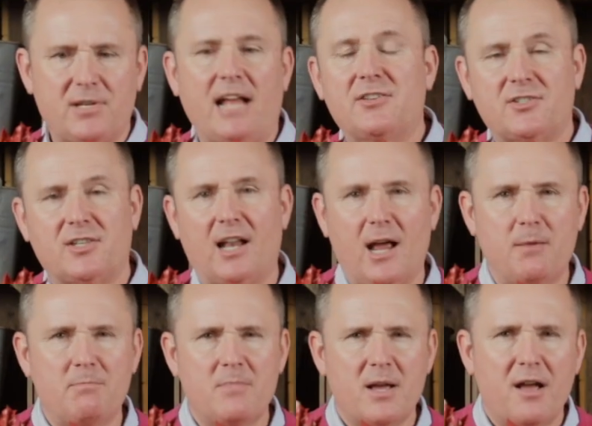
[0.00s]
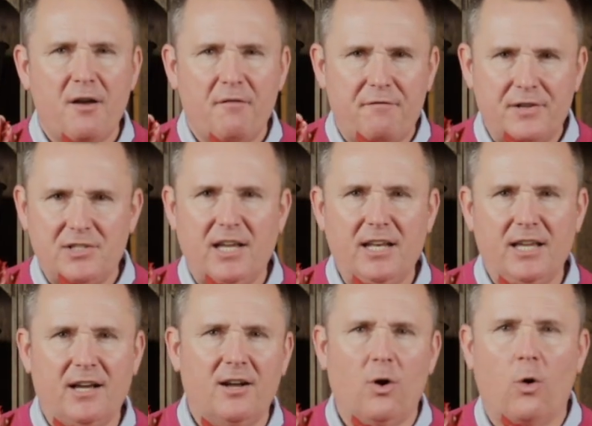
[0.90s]
Hence the name
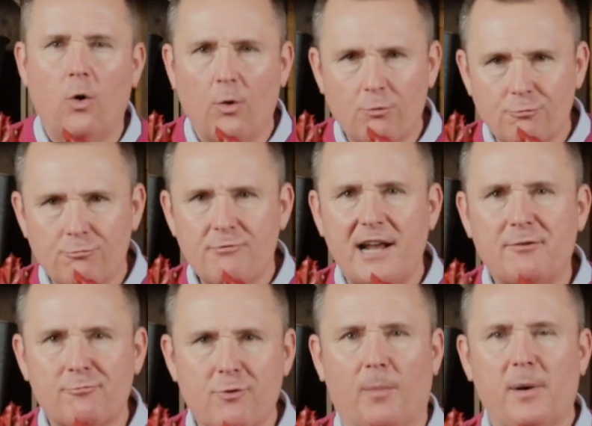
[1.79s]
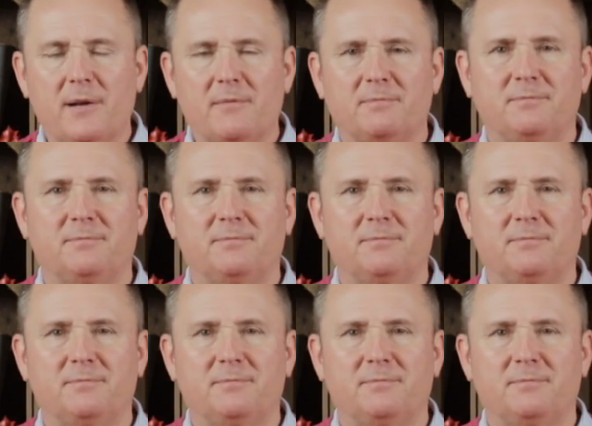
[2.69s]
Photinia or red robin.